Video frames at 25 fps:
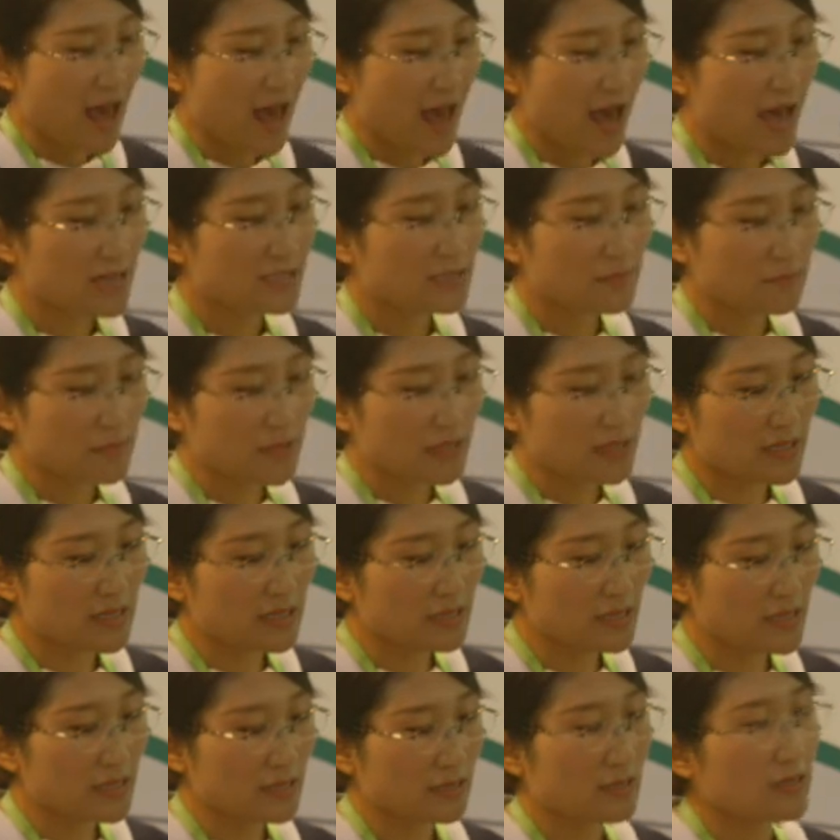At the
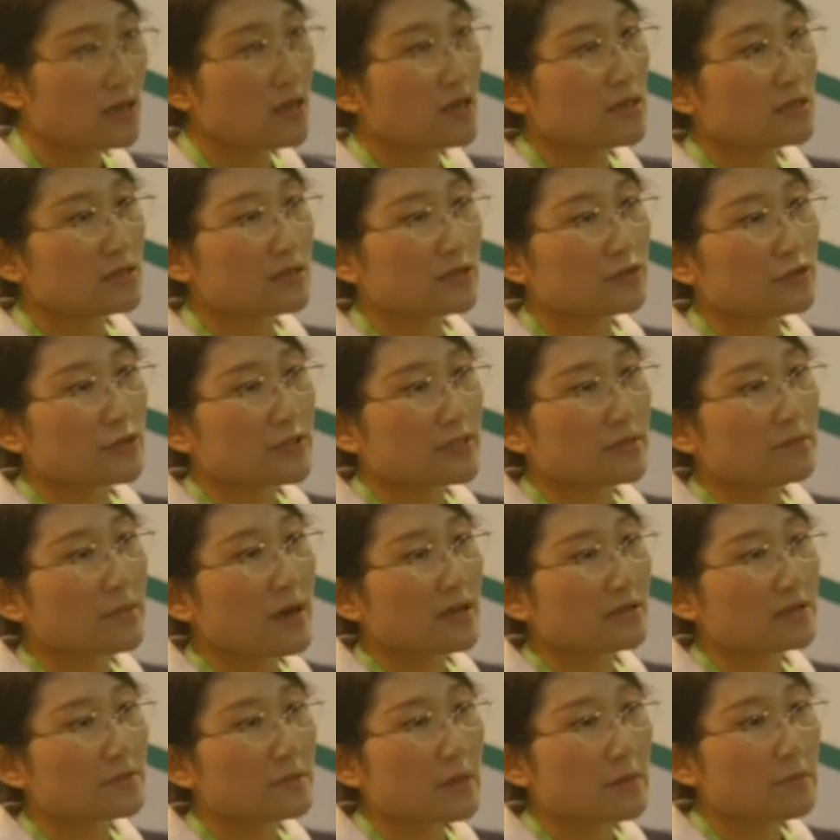beginning, the
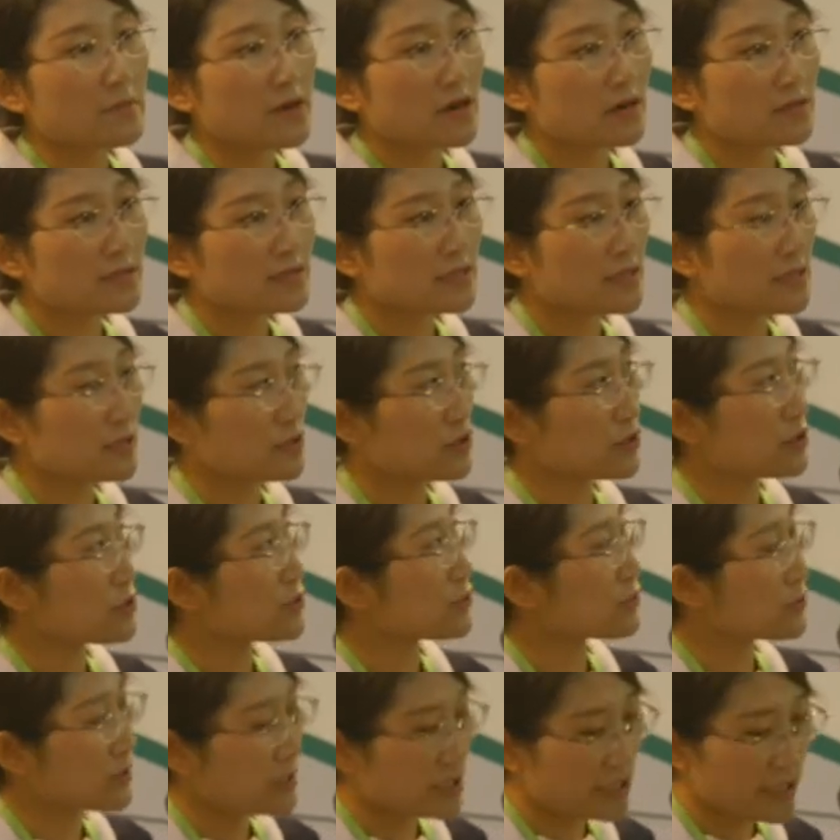responsible person
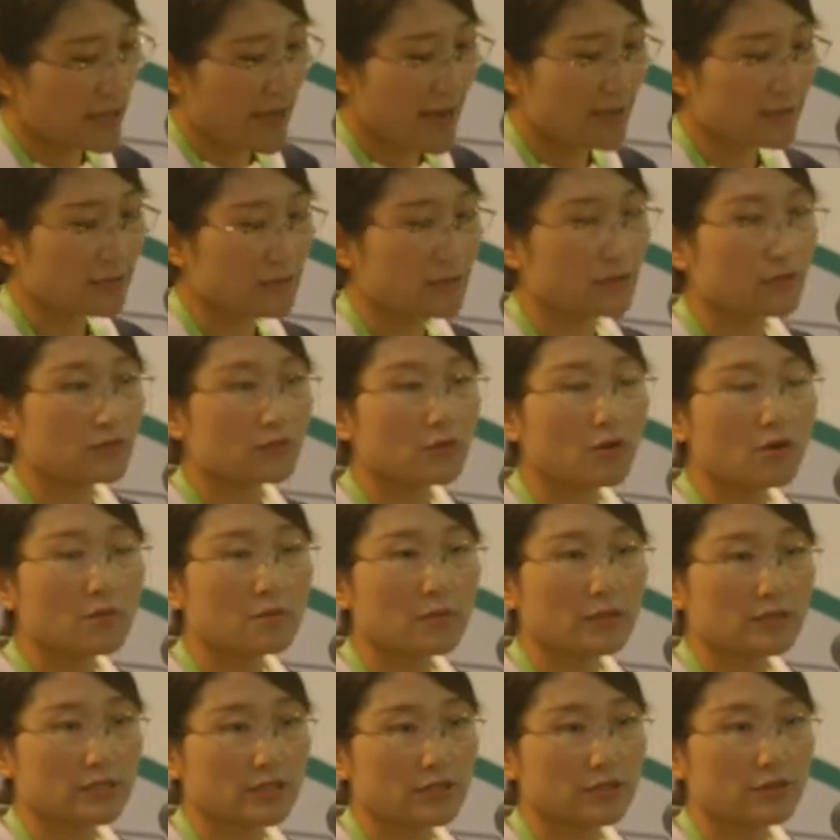should check the raw
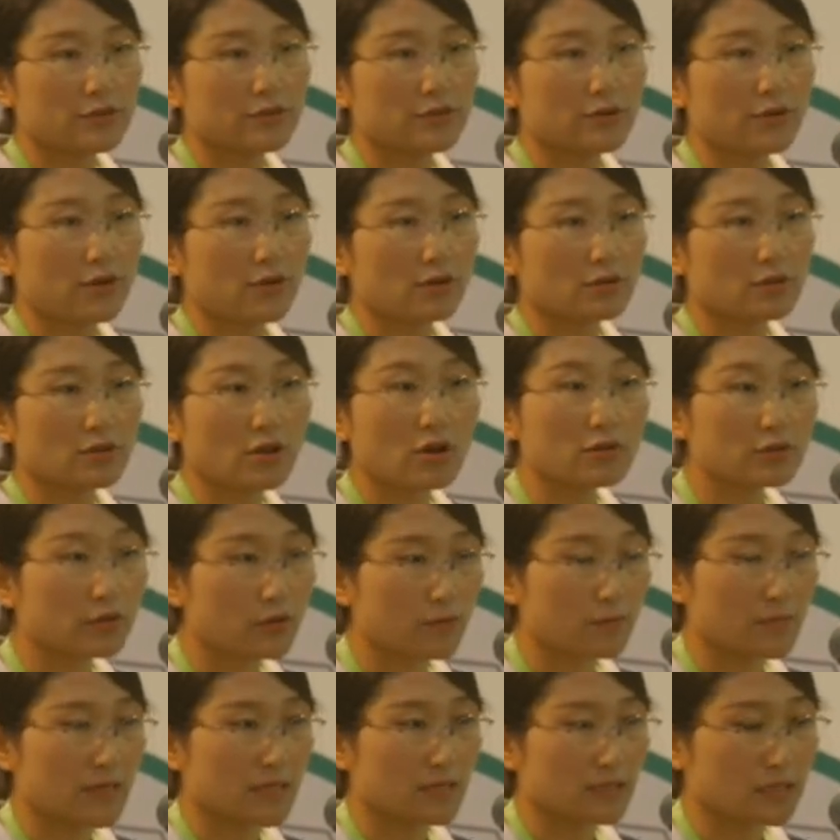material
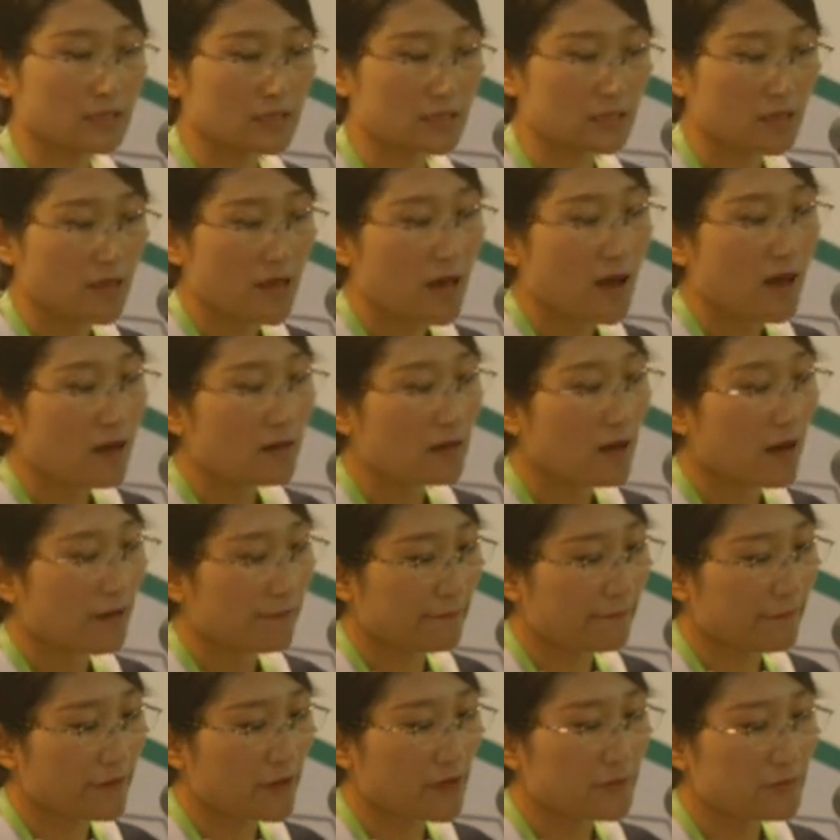document,
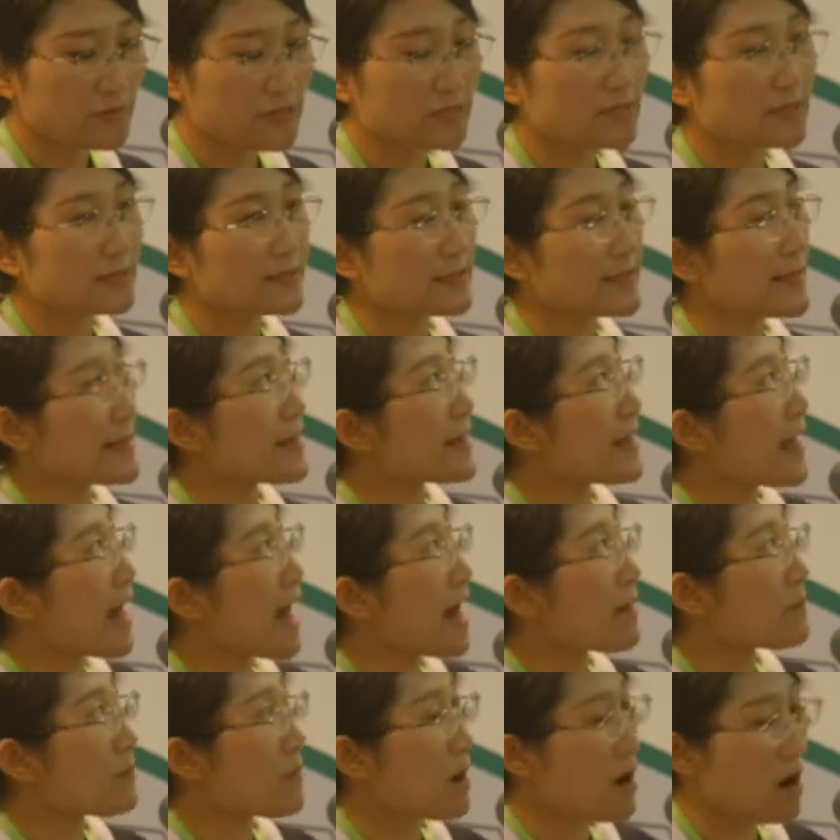confirm the
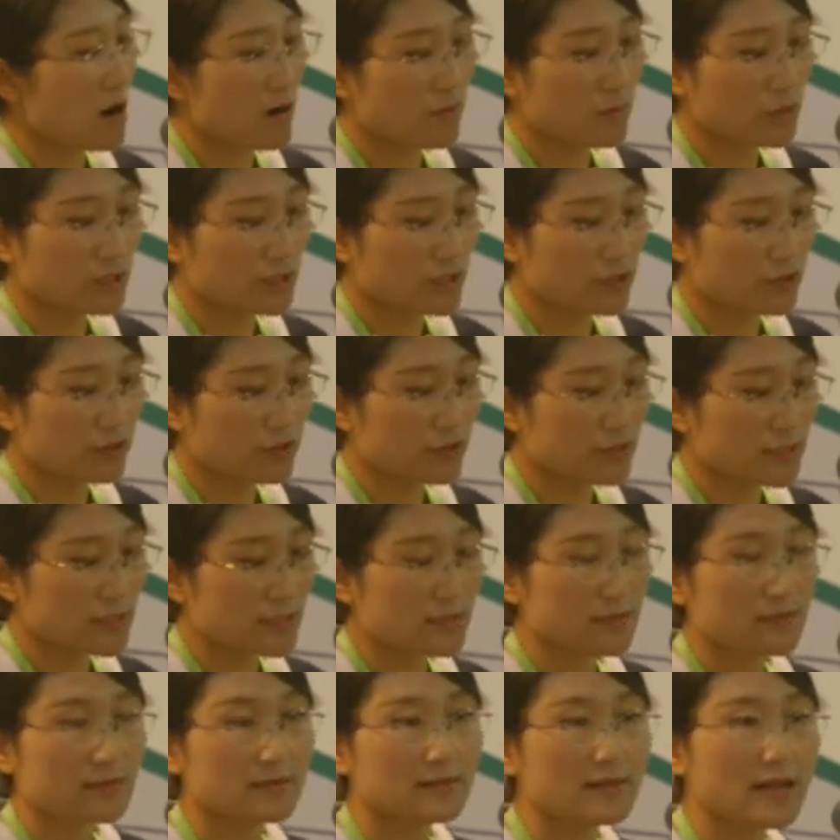CMR
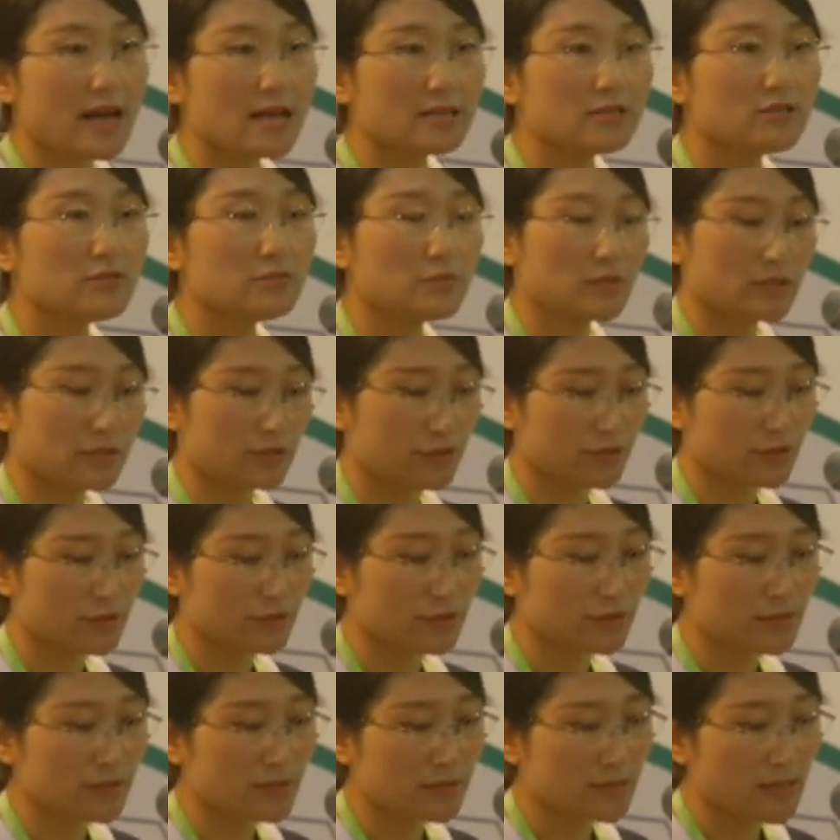materials,
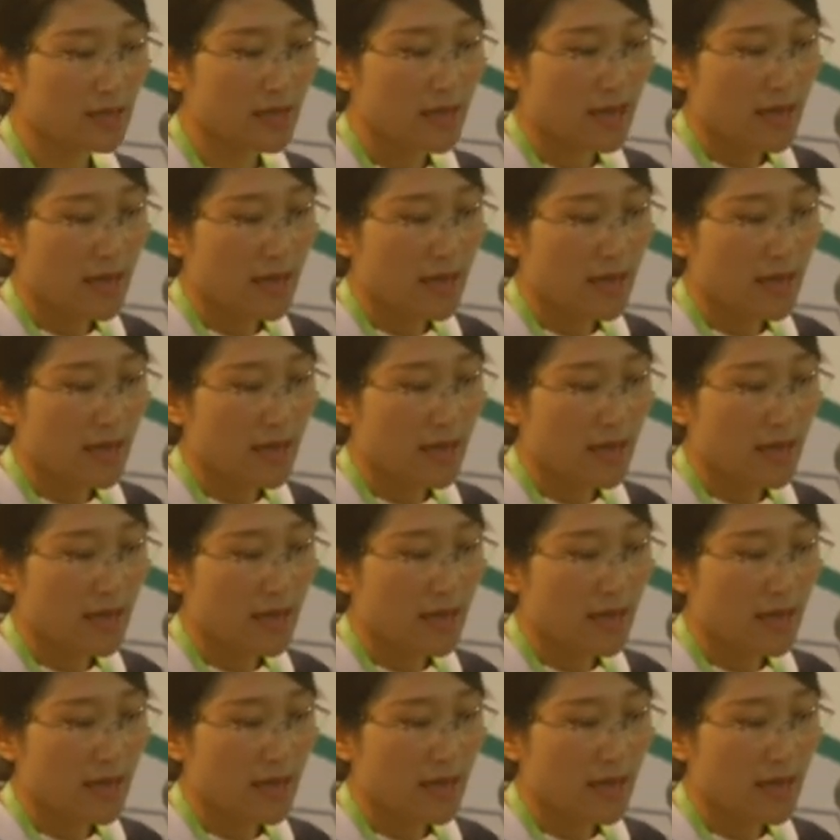nanomaterials,